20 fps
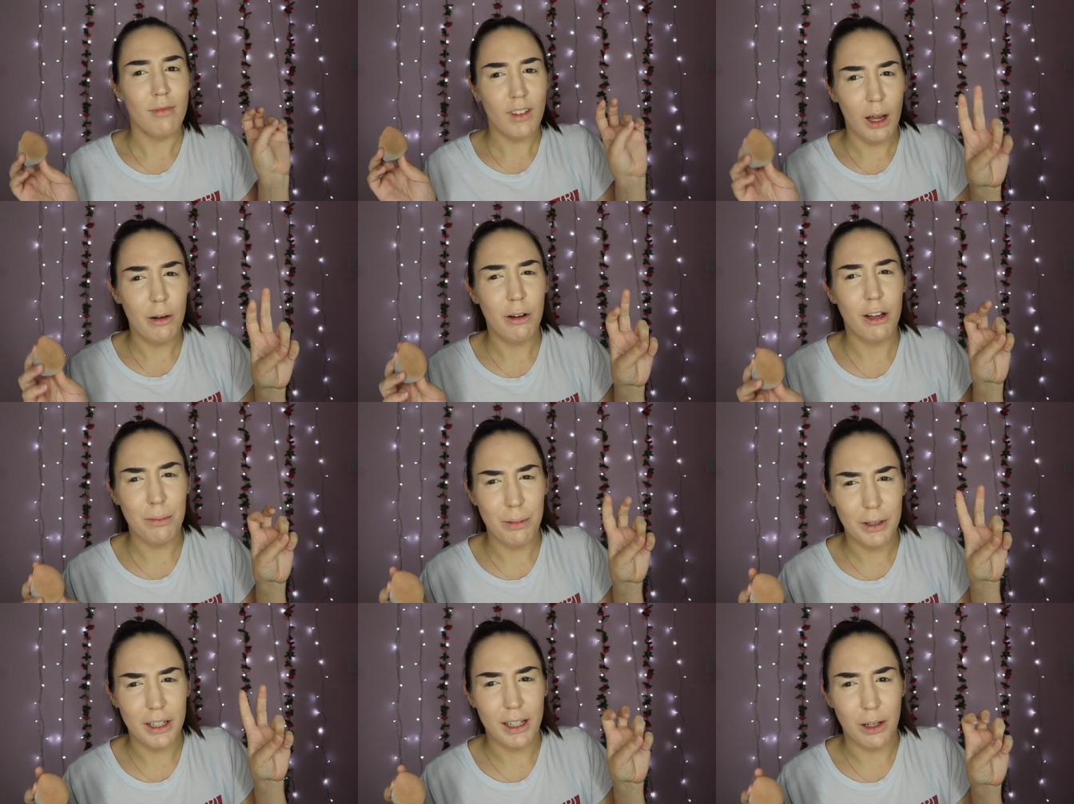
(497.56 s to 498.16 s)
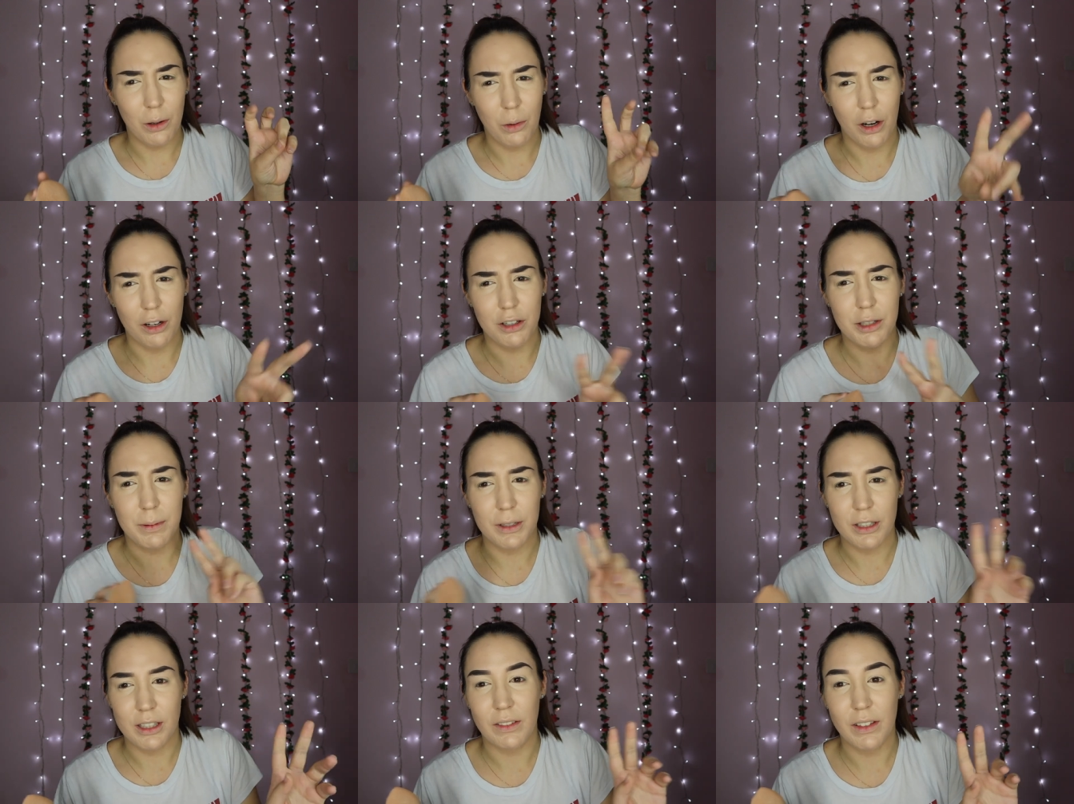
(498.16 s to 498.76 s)
I'm going to put it in quotes
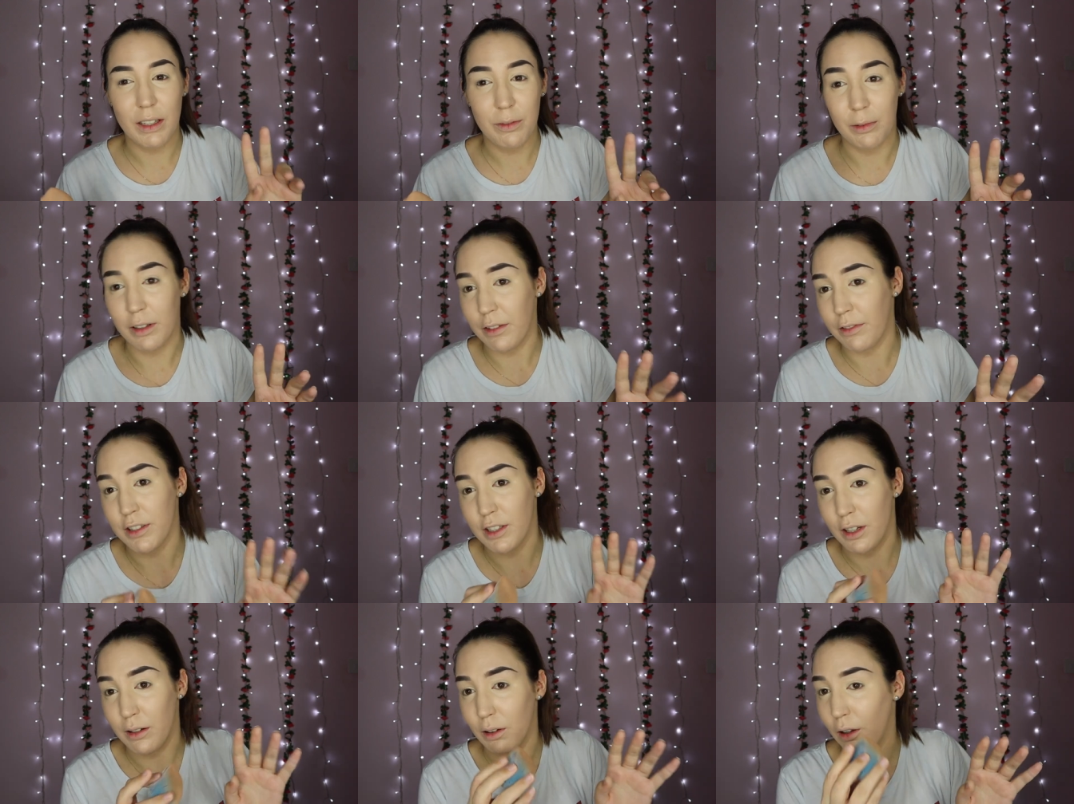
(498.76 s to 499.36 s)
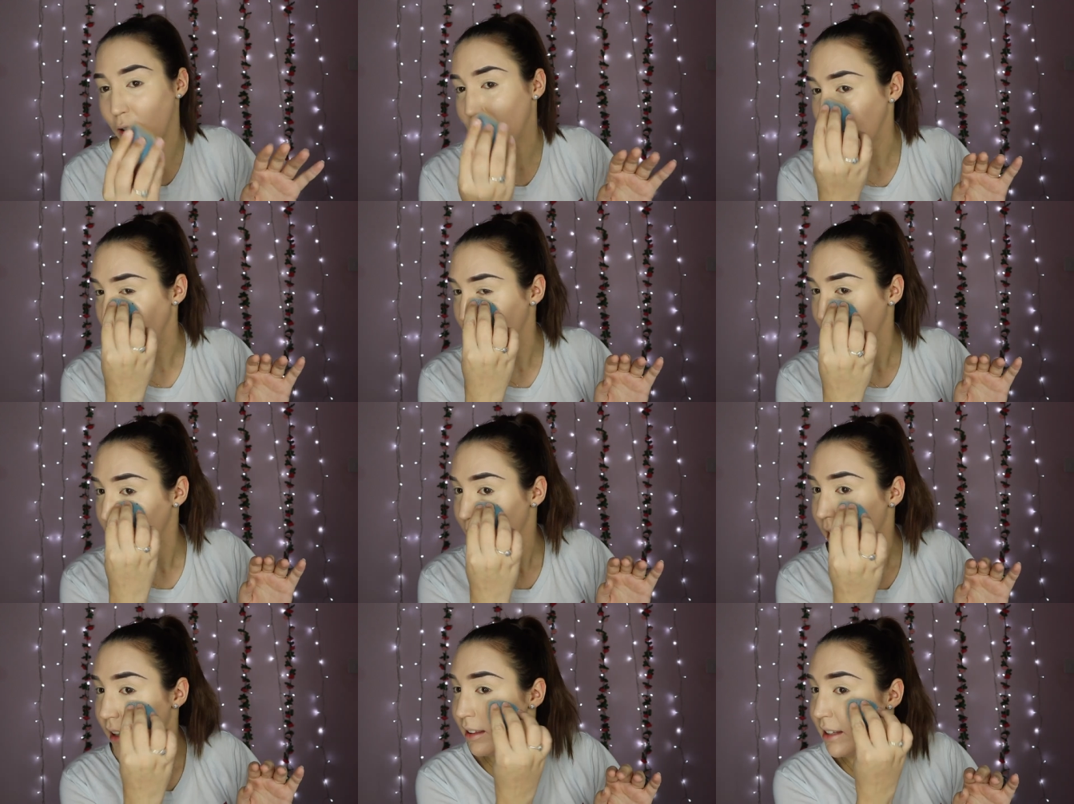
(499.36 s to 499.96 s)
because I've lived with it for so long.
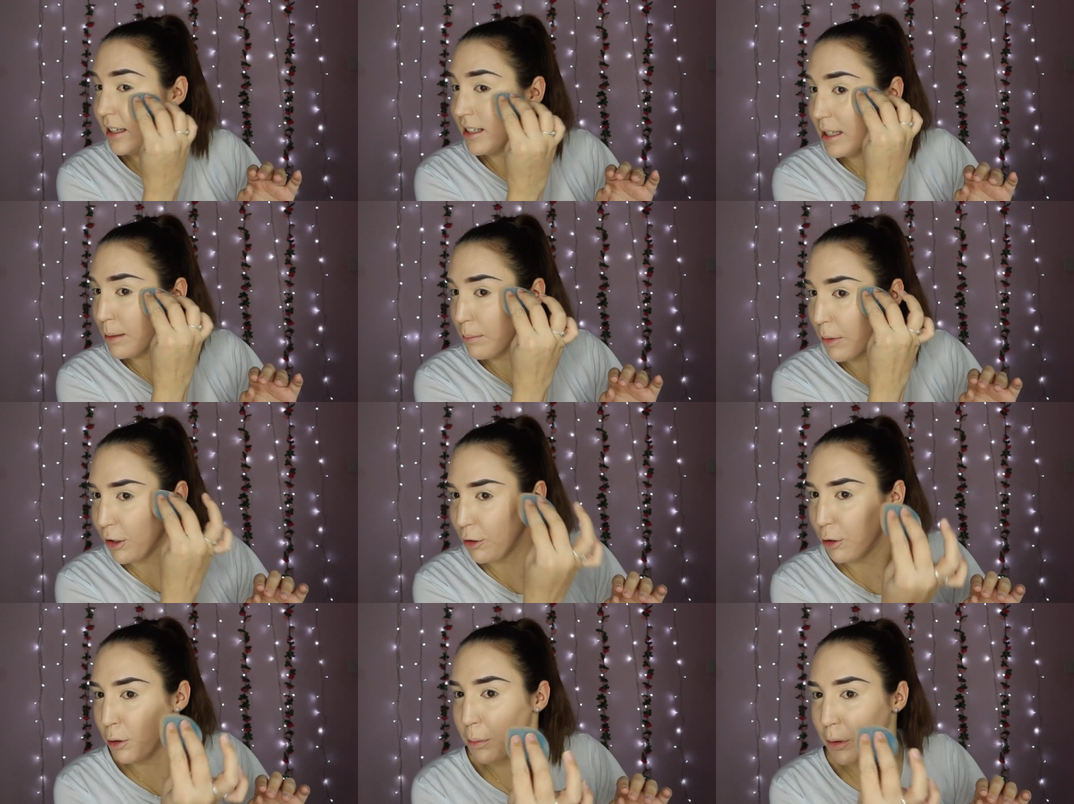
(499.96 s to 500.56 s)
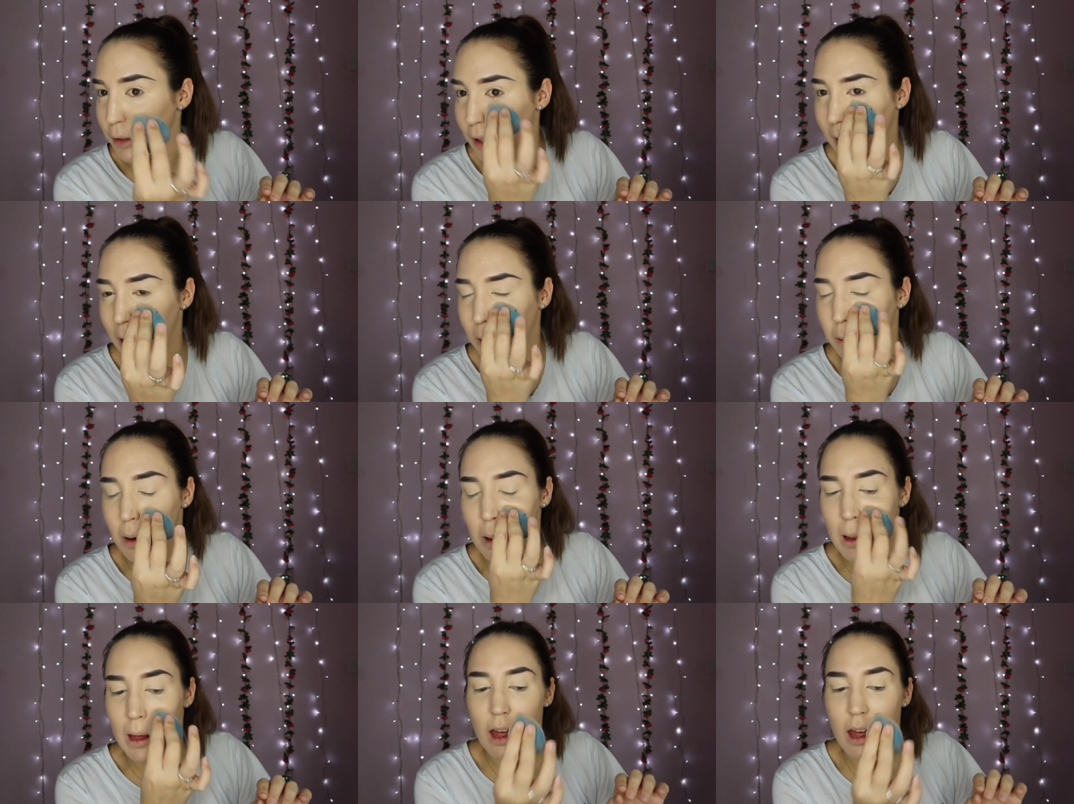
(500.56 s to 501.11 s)
This is my normal now.